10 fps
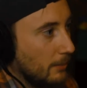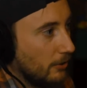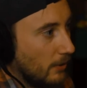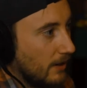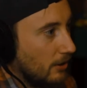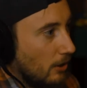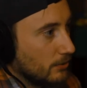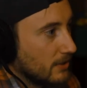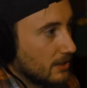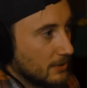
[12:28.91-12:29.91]
whoever
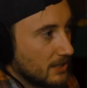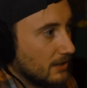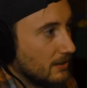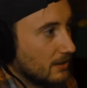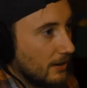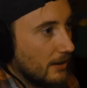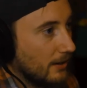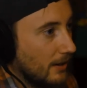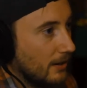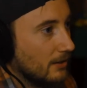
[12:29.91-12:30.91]
owns this business,
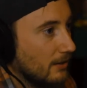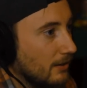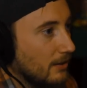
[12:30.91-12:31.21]
like, hey,